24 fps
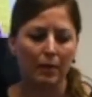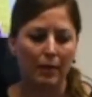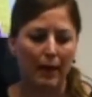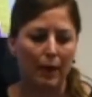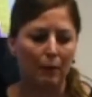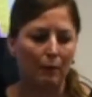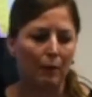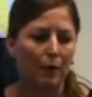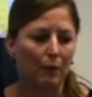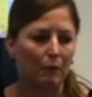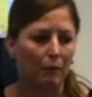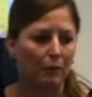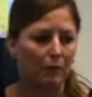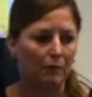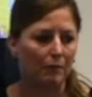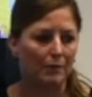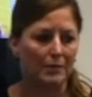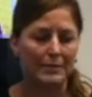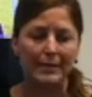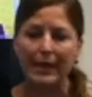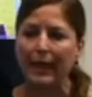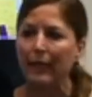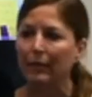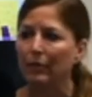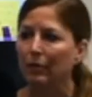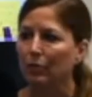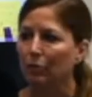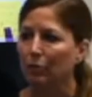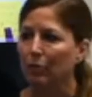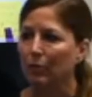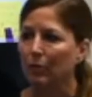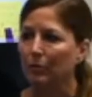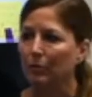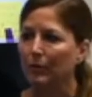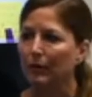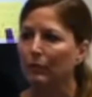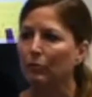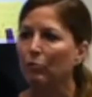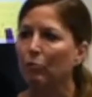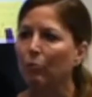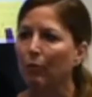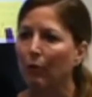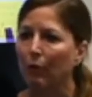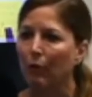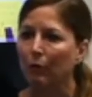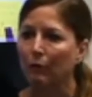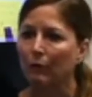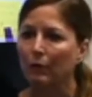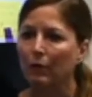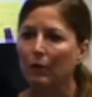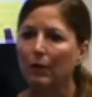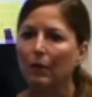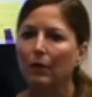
that way we retained the group and grown.